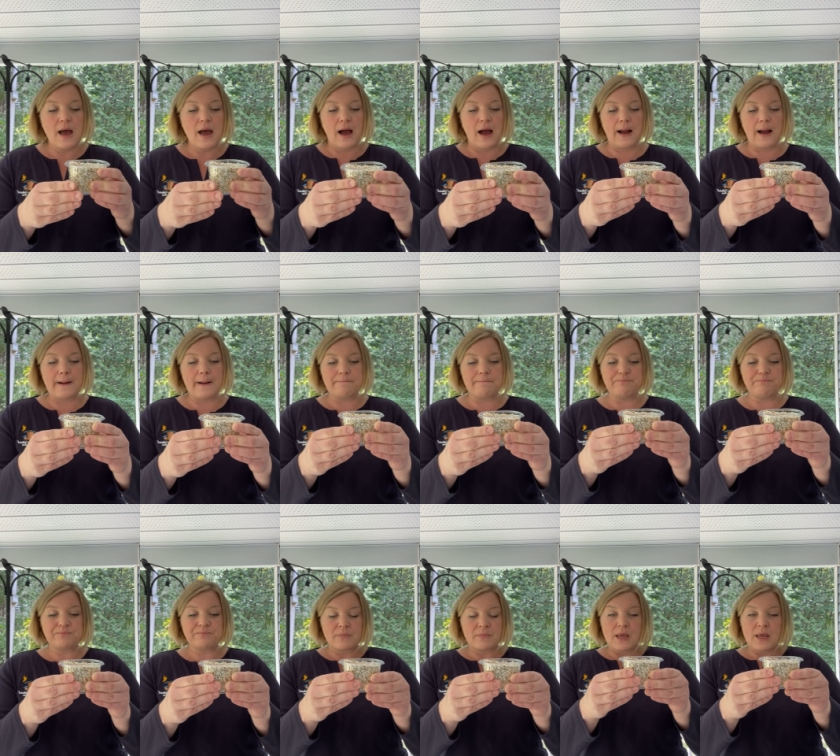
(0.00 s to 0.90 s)

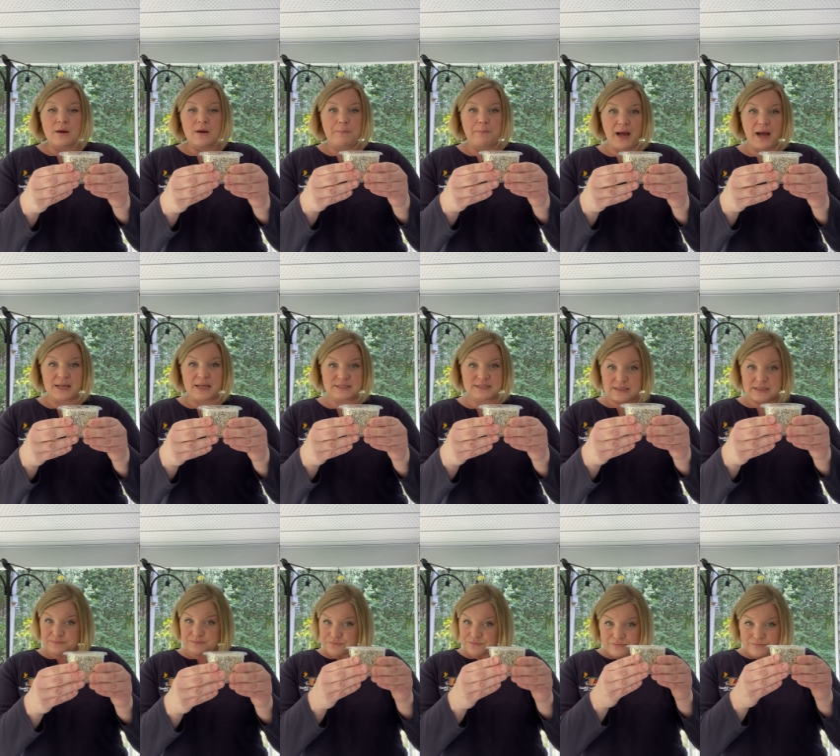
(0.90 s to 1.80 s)
But
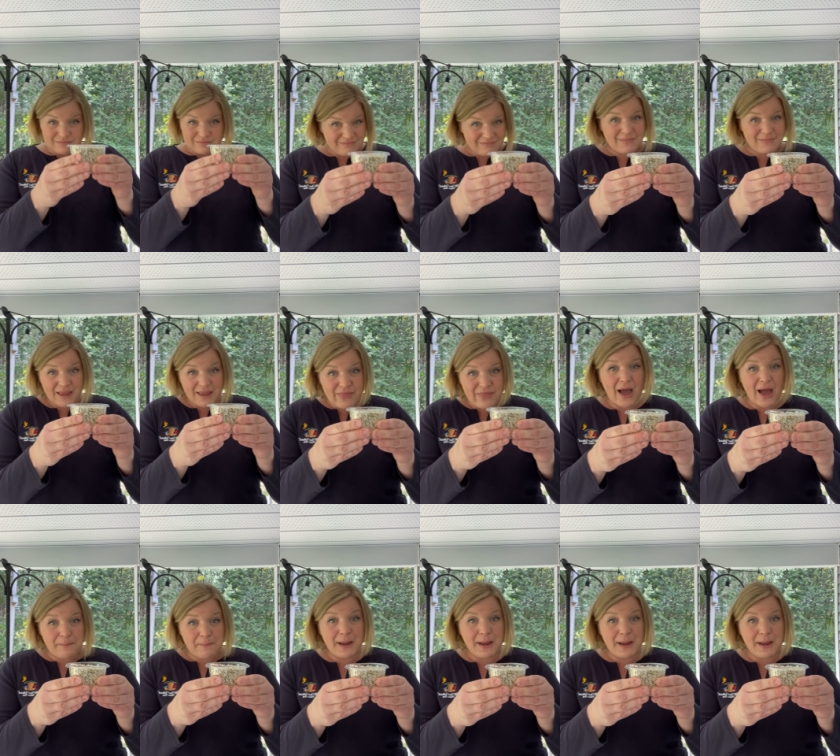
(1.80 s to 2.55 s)
that